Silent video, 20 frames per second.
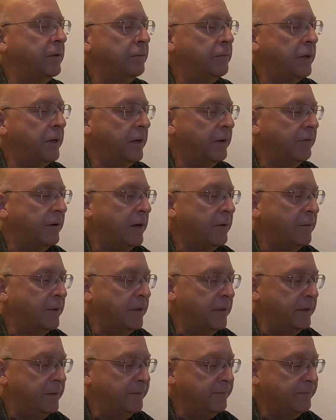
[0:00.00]
to play around with
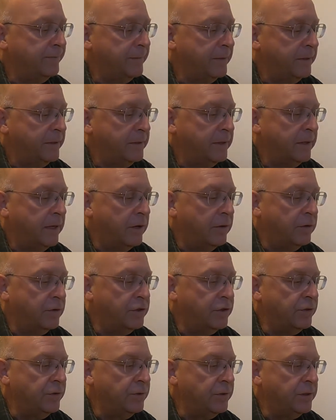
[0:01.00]
it and see how it
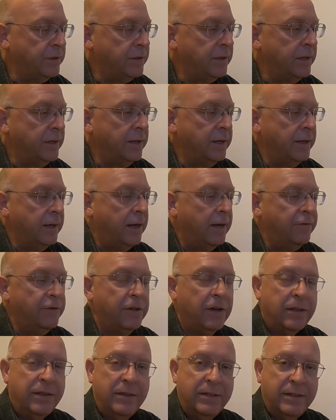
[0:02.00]
shoots. I've
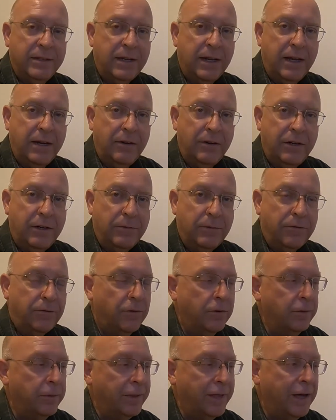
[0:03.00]
shot this slide on here
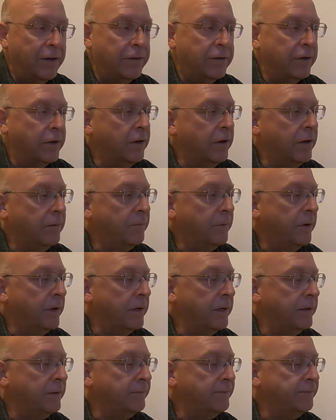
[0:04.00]
before without the comp on
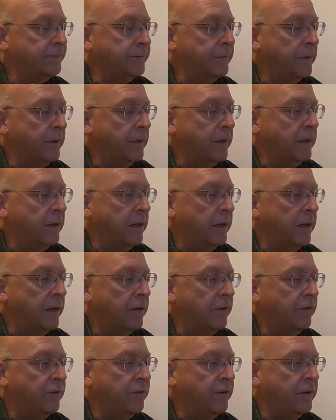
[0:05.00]
it,
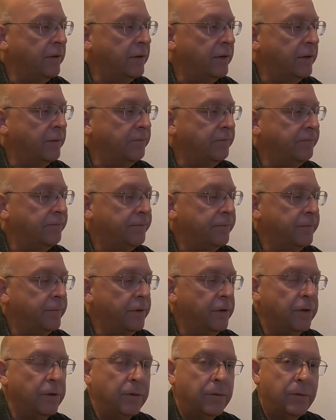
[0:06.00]
and it
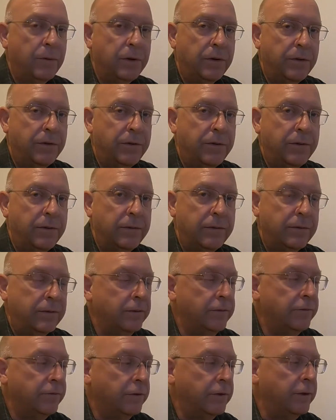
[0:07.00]
worked
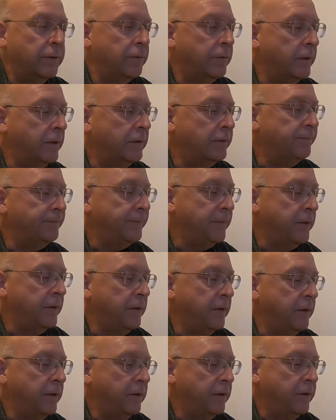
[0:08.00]
really well.
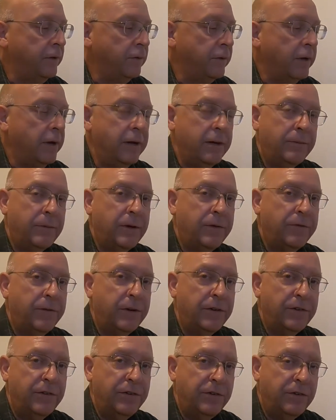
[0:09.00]
No kind of
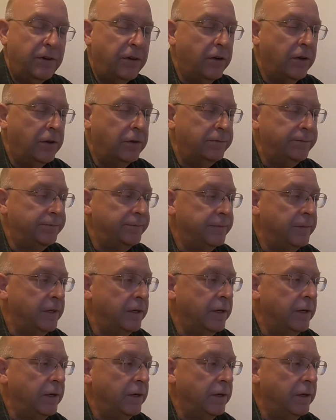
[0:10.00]
malfunctions at all.
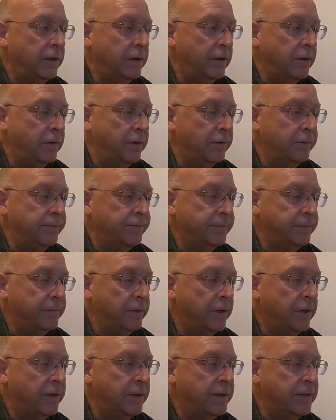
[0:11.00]

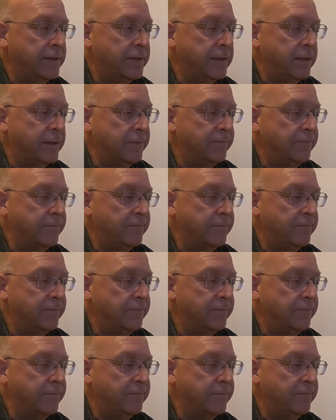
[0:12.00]
On this